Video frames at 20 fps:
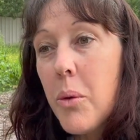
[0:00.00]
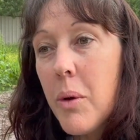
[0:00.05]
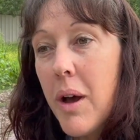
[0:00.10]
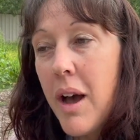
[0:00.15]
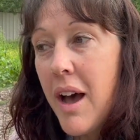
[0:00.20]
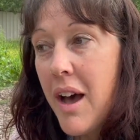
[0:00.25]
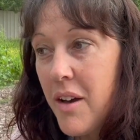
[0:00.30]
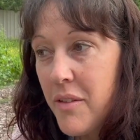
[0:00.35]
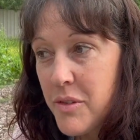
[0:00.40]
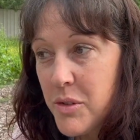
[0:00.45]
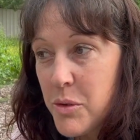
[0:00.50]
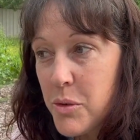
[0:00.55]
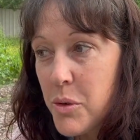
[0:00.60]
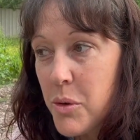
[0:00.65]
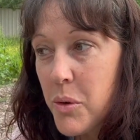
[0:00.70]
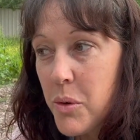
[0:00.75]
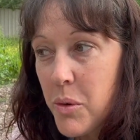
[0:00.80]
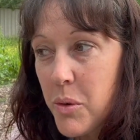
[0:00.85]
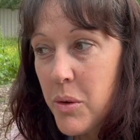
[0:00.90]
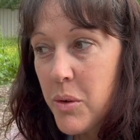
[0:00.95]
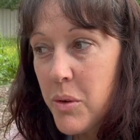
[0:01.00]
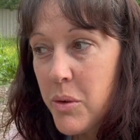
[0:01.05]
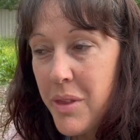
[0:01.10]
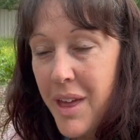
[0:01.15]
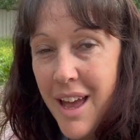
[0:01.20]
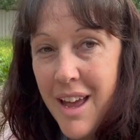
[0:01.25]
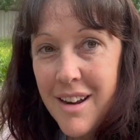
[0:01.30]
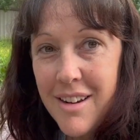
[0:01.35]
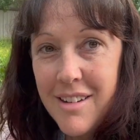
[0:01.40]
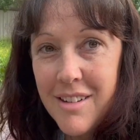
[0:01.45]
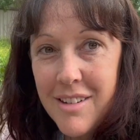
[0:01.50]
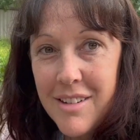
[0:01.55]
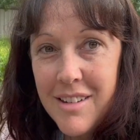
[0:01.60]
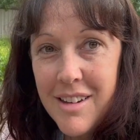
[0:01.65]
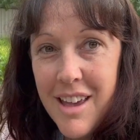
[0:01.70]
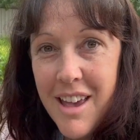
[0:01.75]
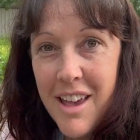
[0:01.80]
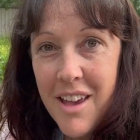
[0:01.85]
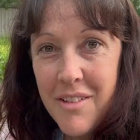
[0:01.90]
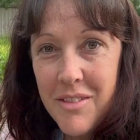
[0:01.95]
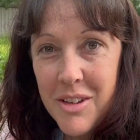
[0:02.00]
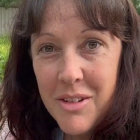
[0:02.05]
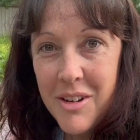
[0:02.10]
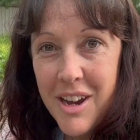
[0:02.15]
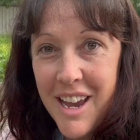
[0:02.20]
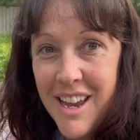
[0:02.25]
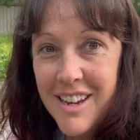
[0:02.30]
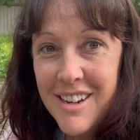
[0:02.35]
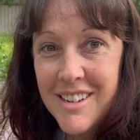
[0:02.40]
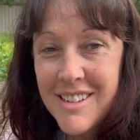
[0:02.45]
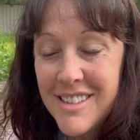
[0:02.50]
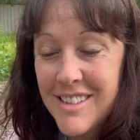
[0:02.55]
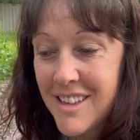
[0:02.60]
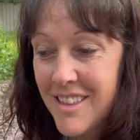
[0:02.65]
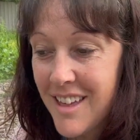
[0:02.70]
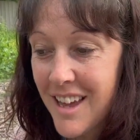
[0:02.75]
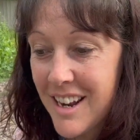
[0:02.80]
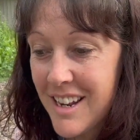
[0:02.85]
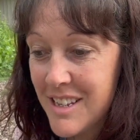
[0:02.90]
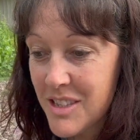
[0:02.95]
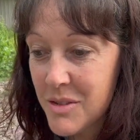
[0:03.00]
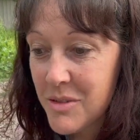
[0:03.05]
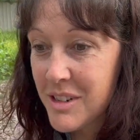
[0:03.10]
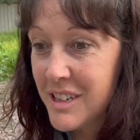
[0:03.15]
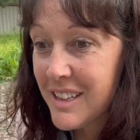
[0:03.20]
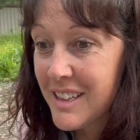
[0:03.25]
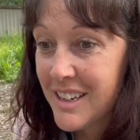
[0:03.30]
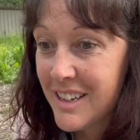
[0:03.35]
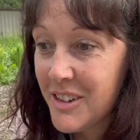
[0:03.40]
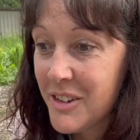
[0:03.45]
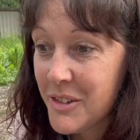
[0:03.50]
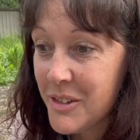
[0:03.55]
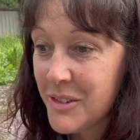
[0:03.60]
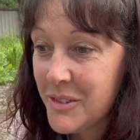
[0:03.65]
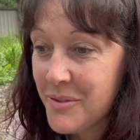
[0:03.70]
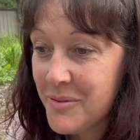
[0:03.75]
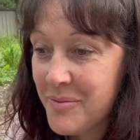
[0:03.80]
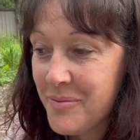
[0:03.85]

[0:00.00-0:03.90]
after all that heavy rain. So that is really cool.